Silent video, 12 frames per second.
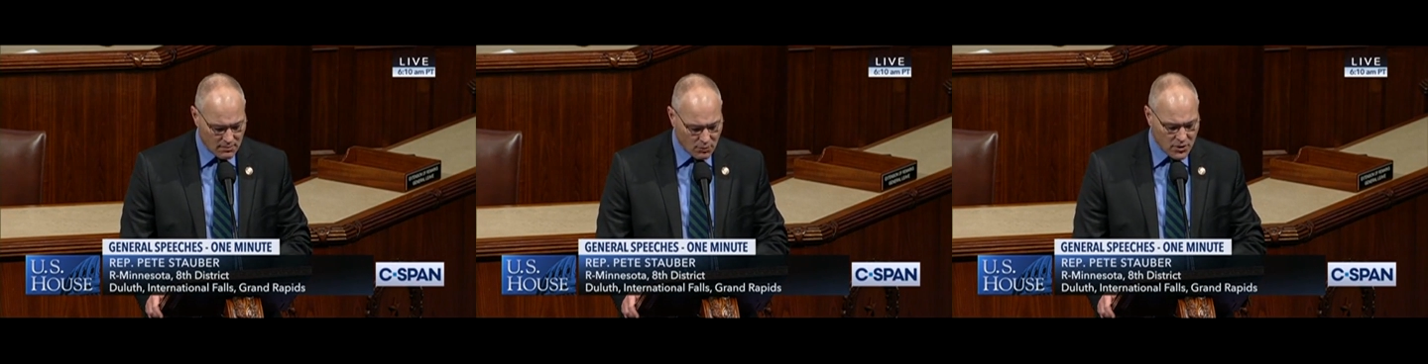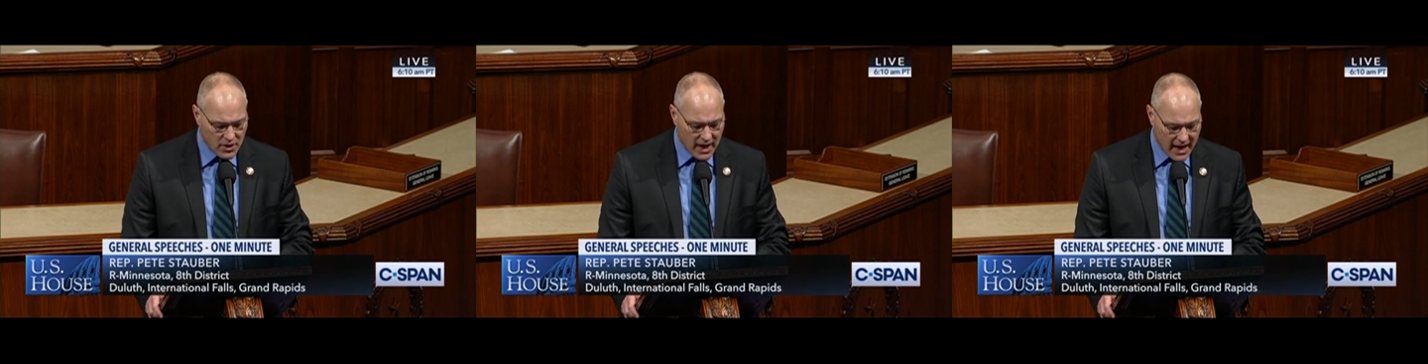
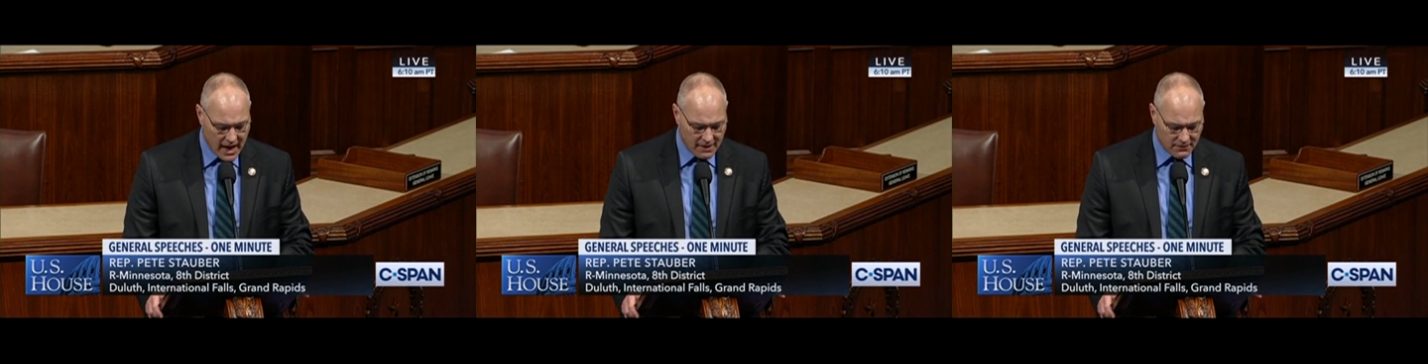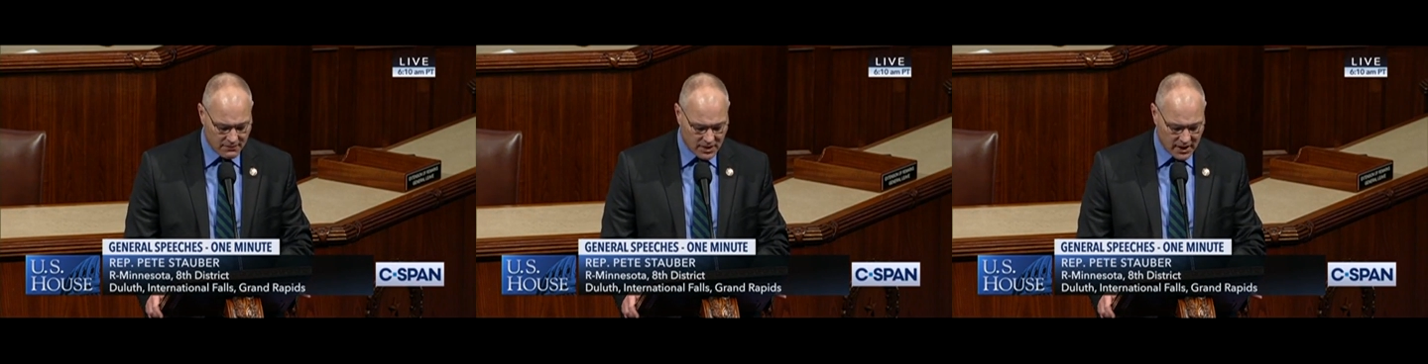More than
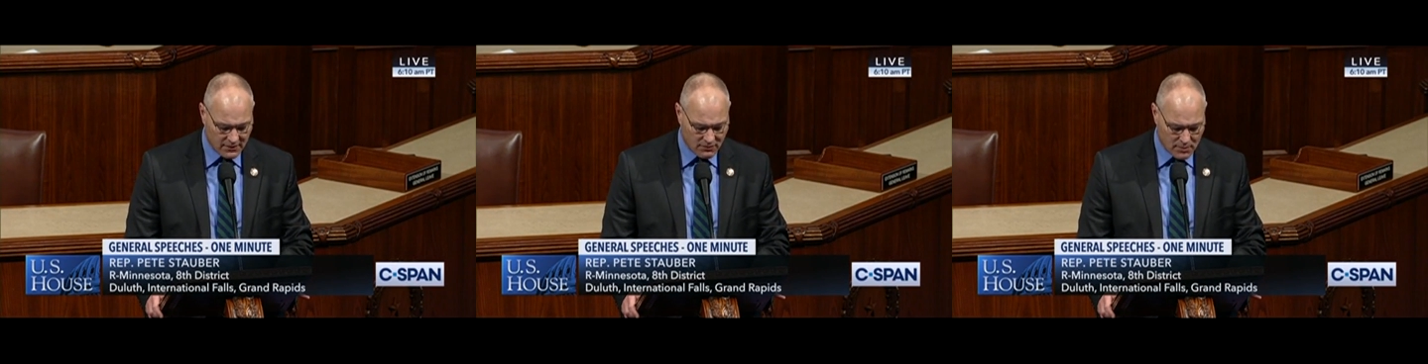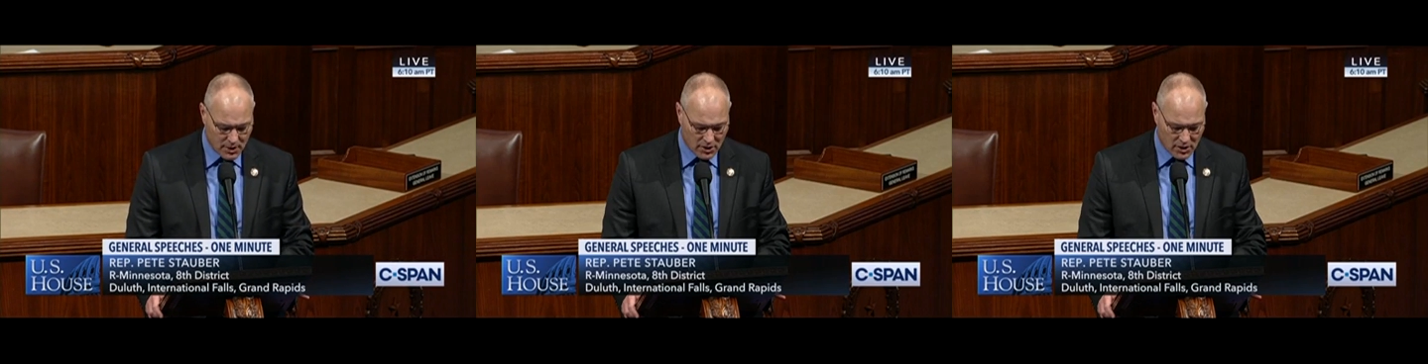half of
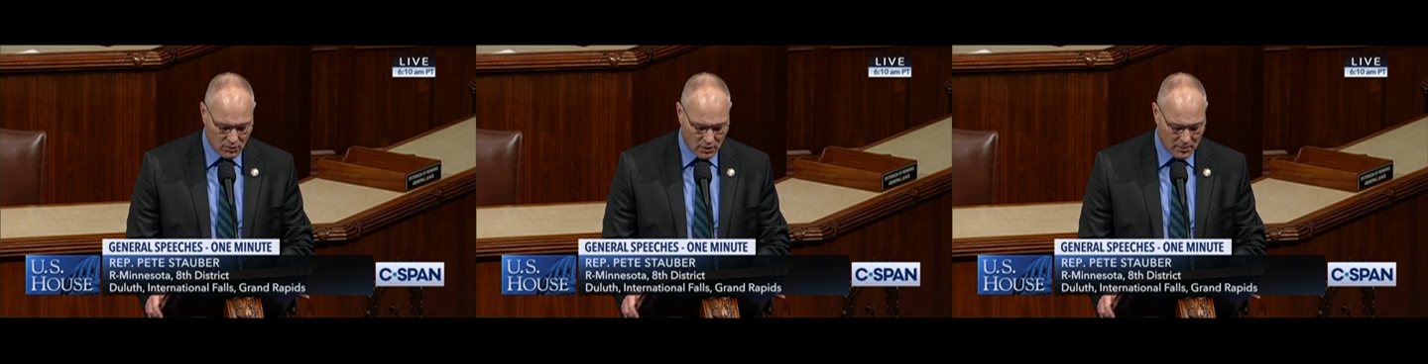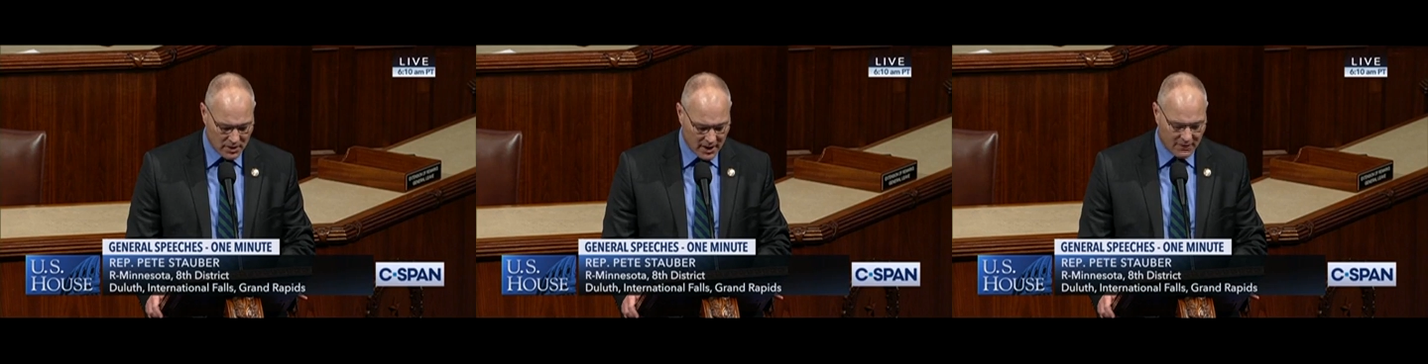Native American
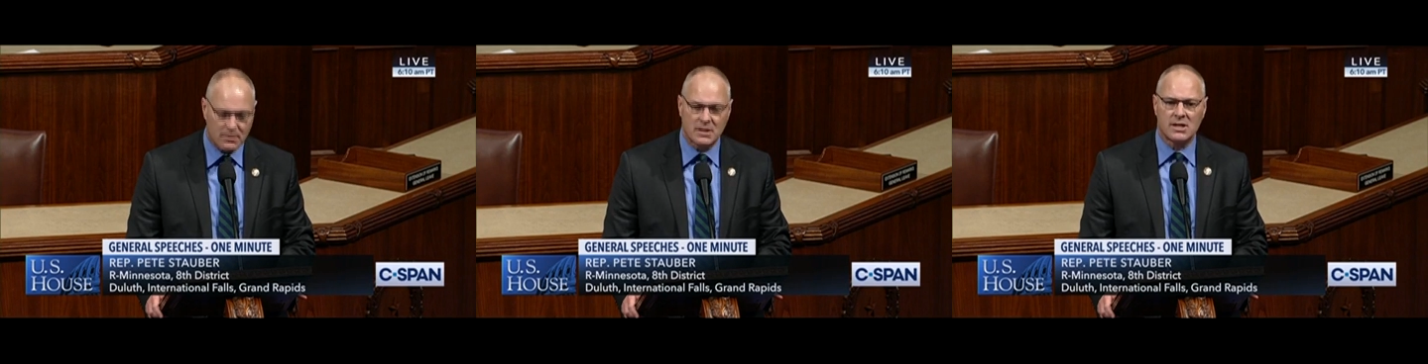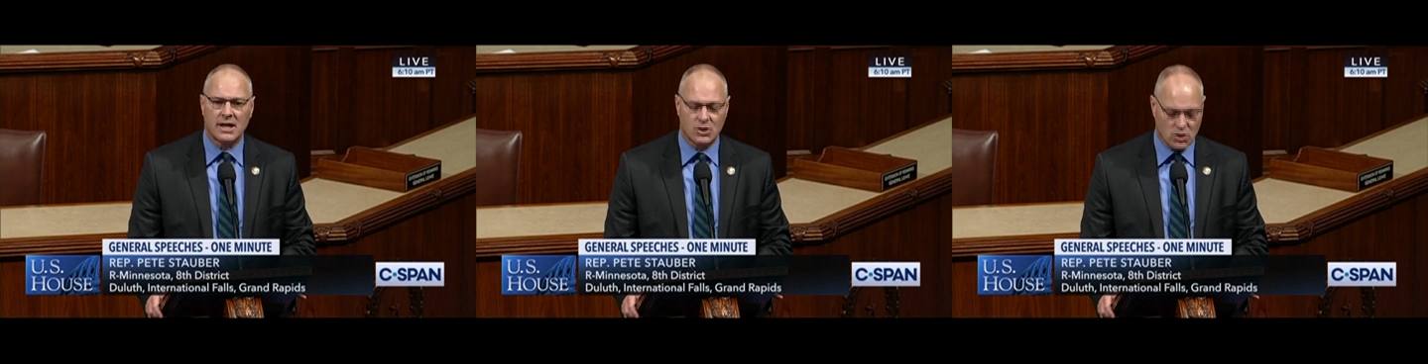women have
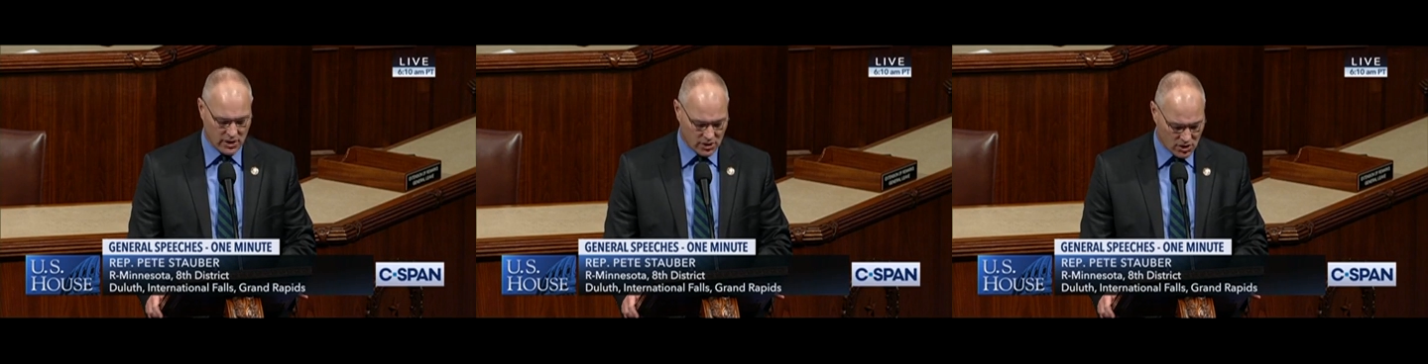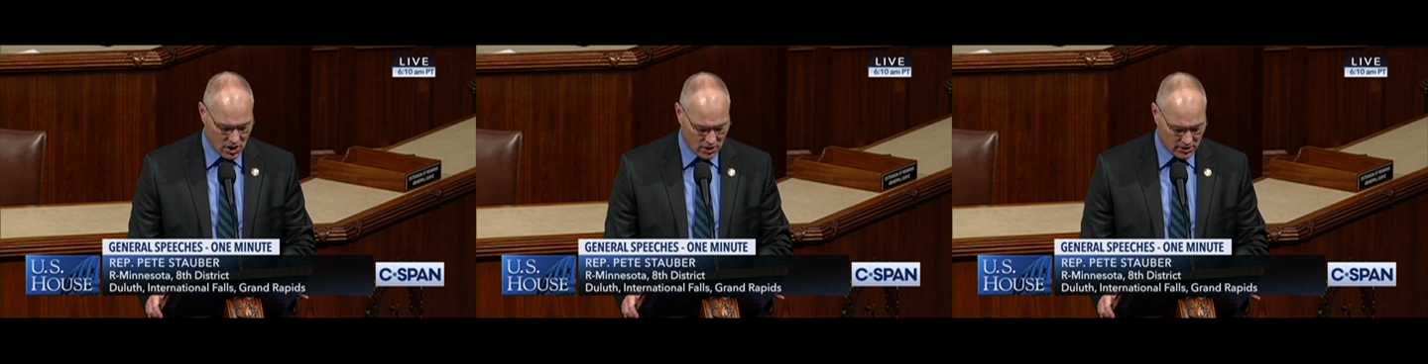been sexually
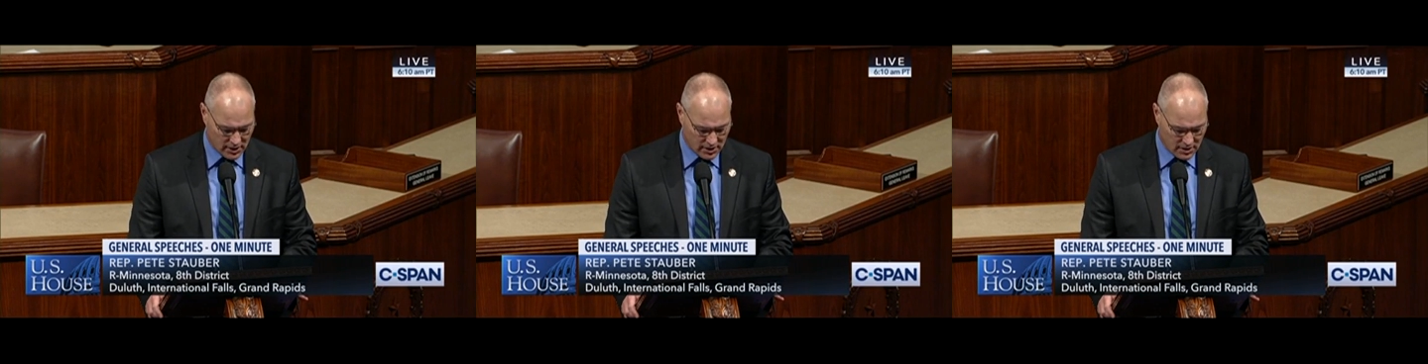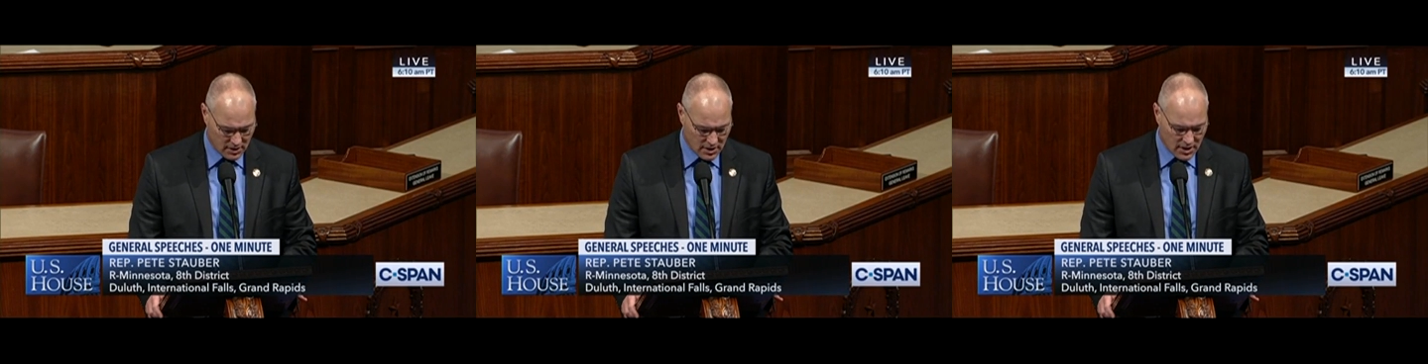assaulted,